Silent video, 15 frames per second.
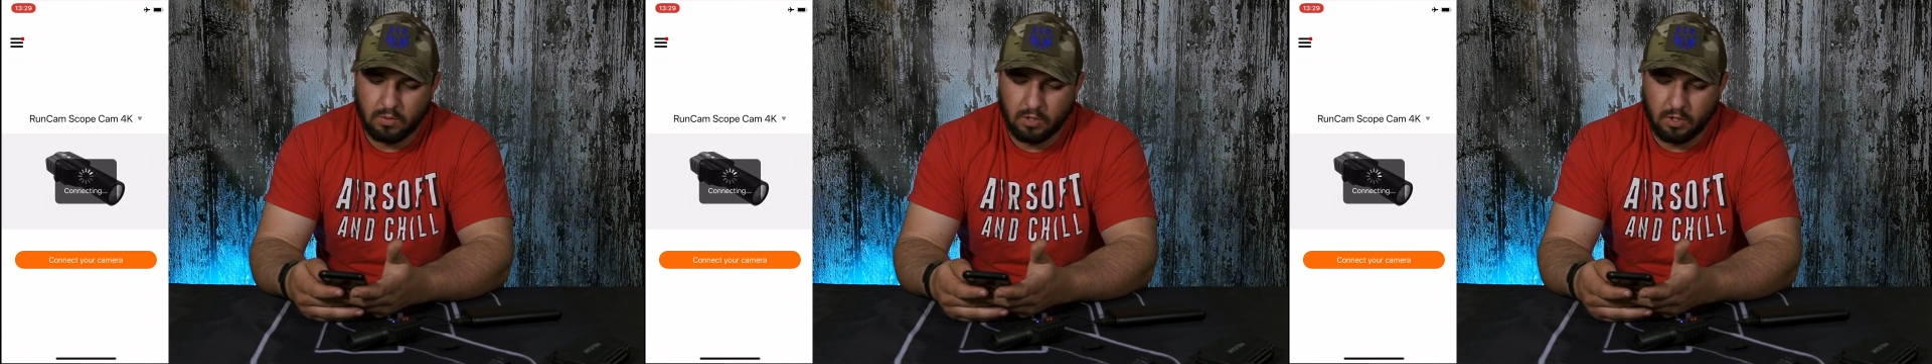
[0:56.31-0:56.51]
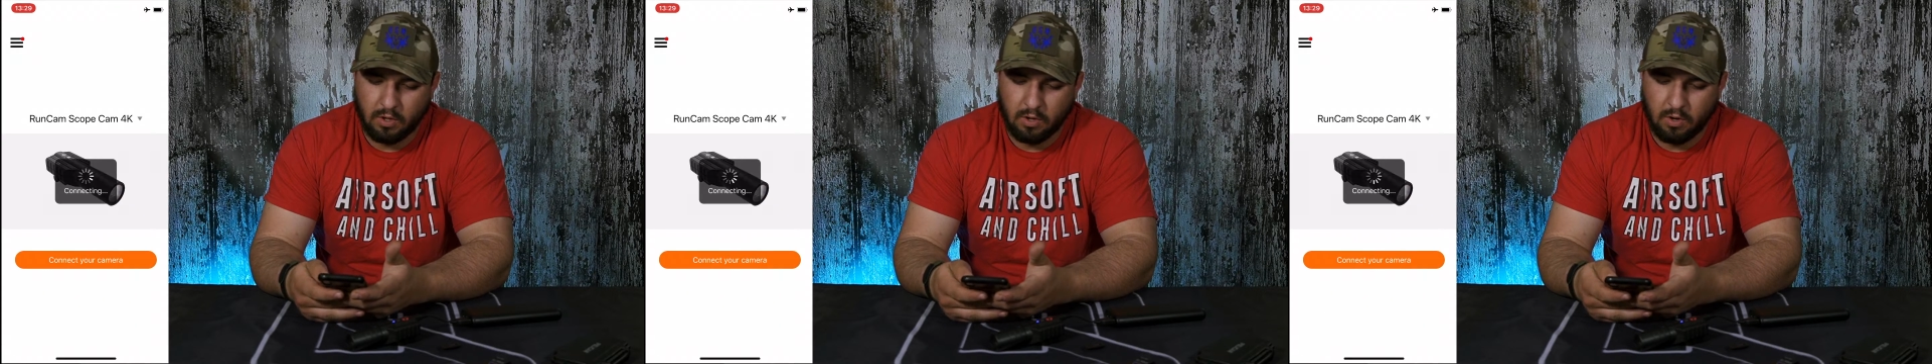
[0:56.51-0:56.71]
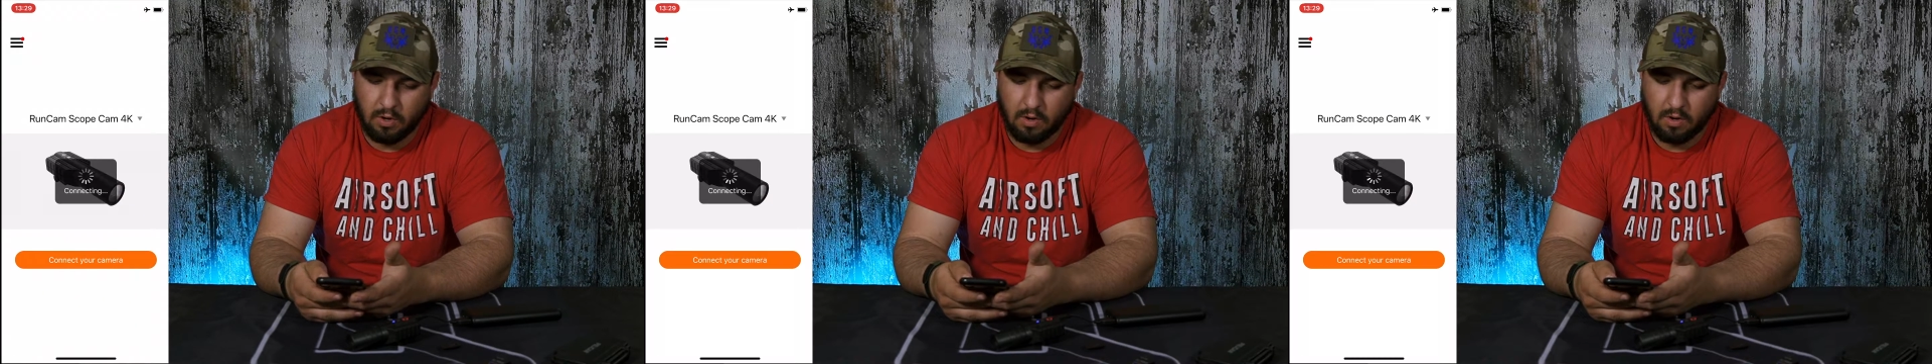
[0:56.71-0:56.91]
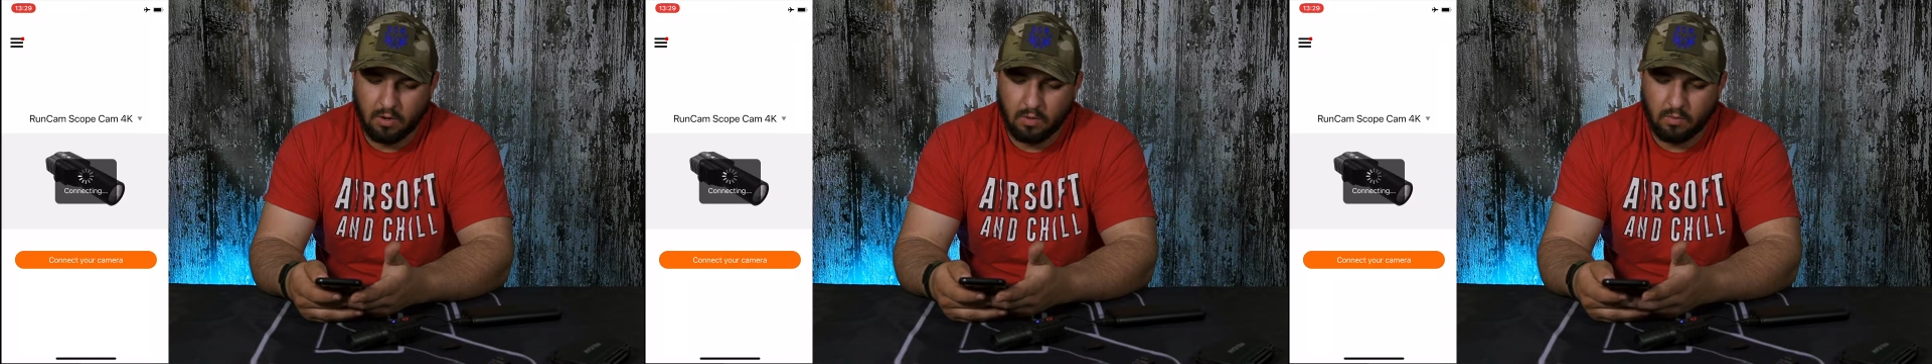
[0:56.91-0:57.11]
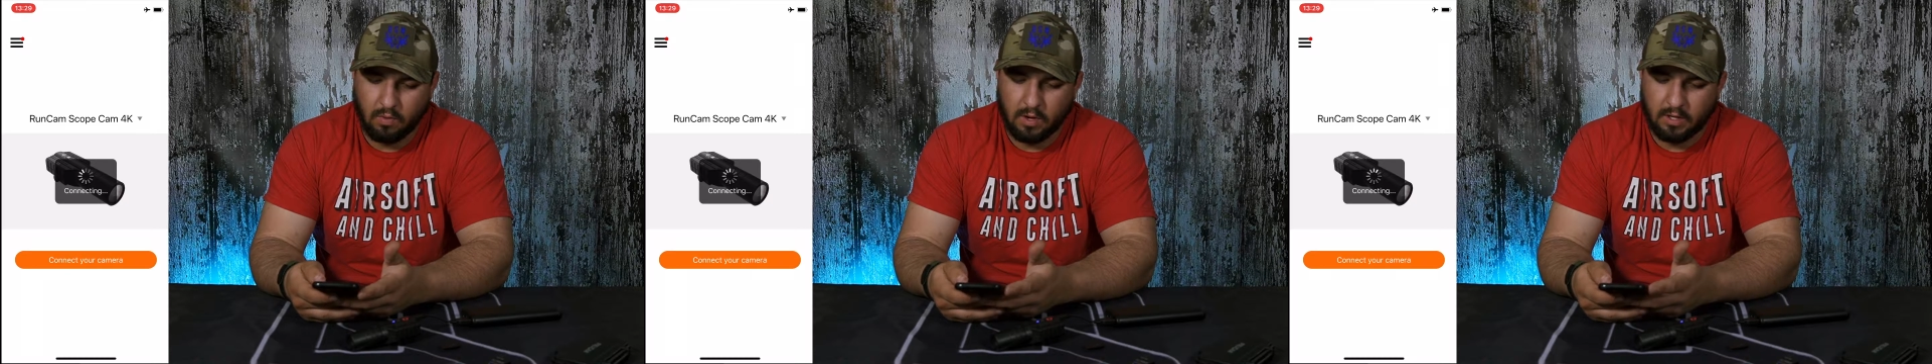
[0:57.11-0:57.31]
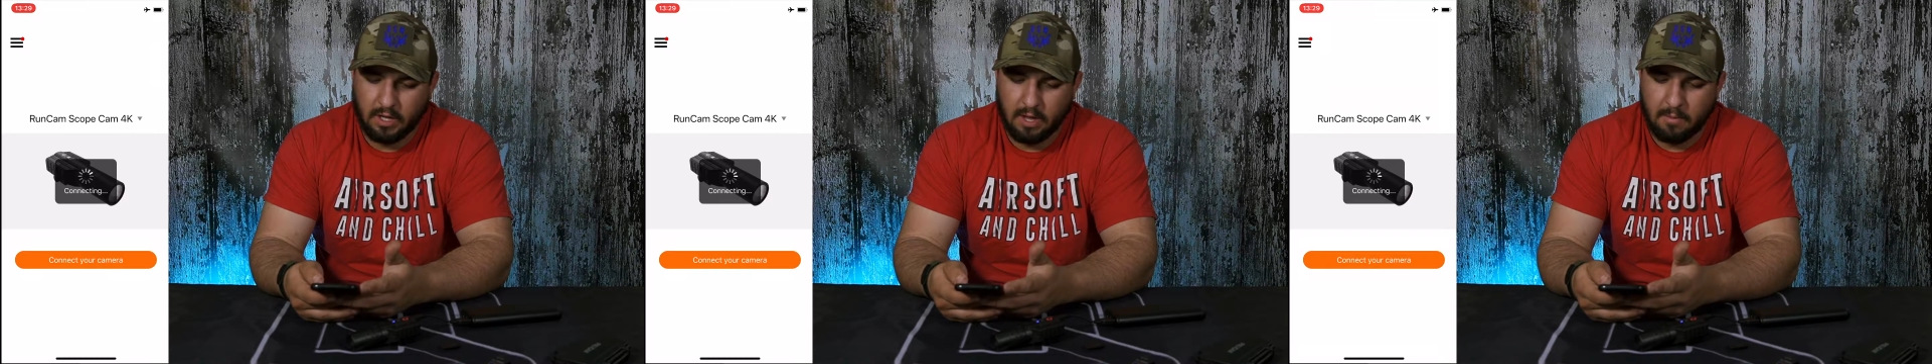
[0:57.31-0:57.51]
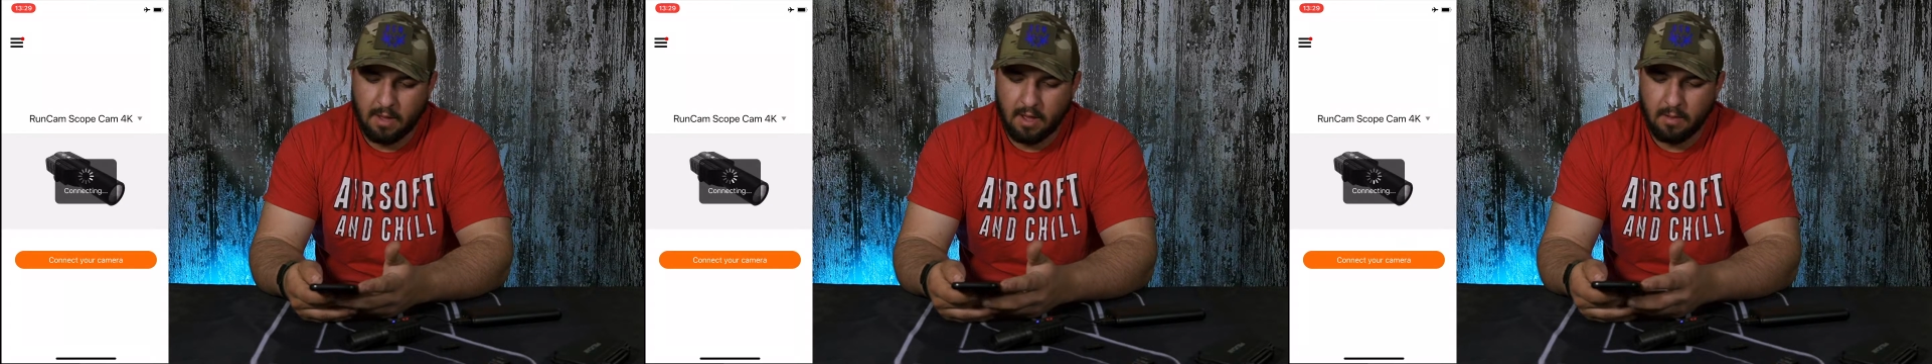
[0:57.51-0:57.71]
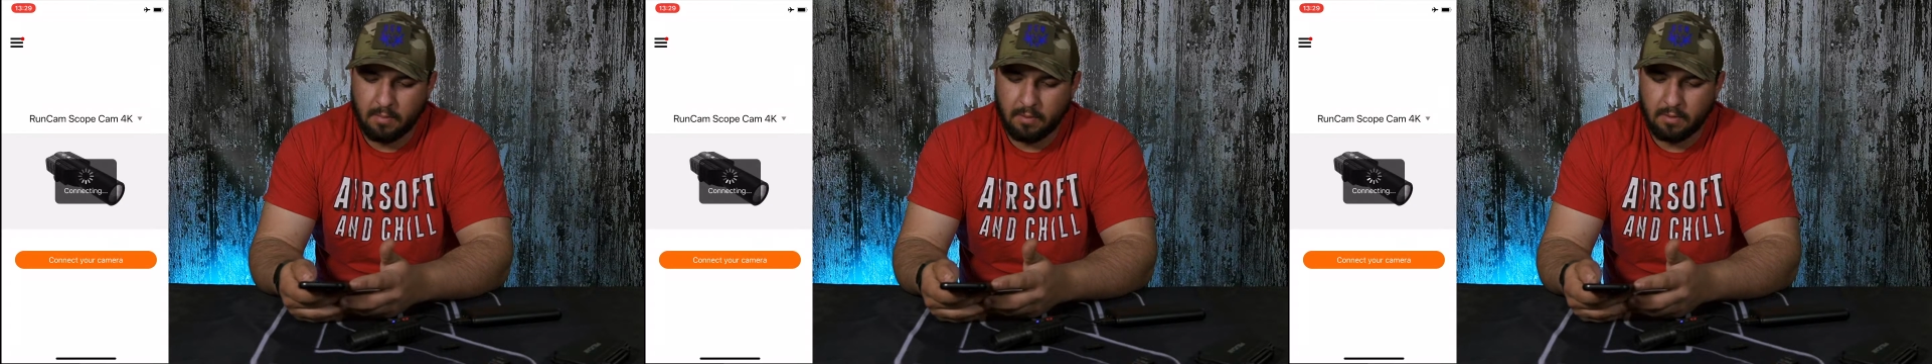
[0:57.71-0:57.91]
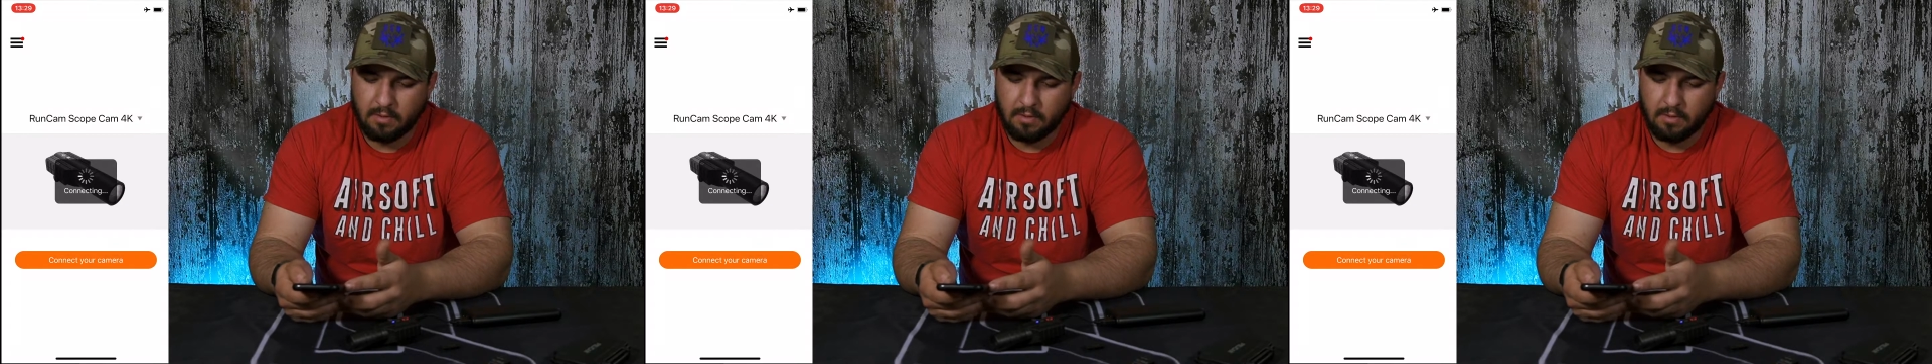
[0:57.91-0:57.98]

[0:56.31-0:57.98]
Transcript: your RunCam app,